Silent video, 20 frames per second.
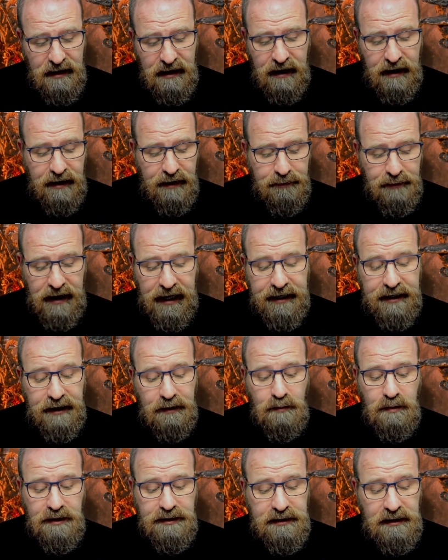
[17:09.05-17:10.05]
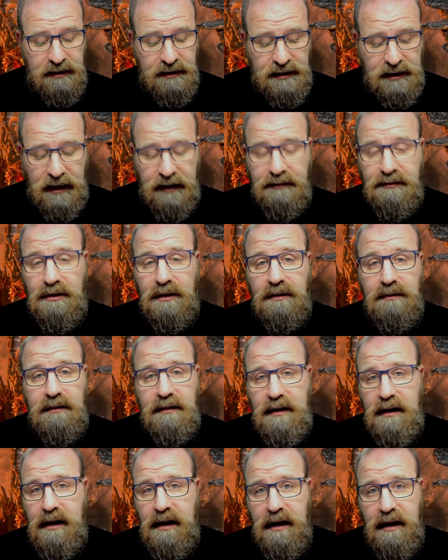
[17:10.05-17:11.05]
Adding 1 to the save
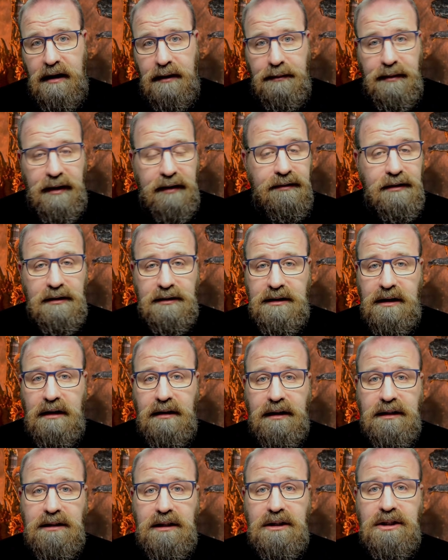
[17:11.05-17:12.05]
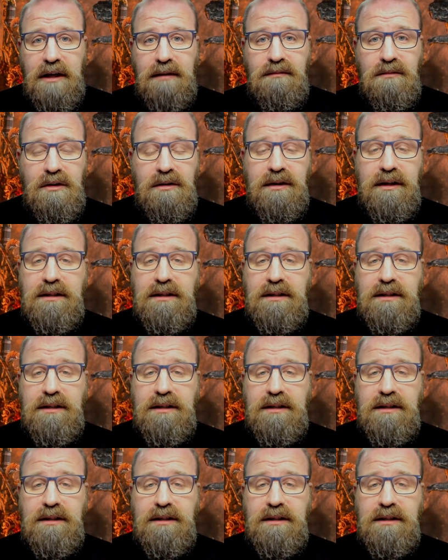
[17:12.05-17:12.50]
roll if your target's the general.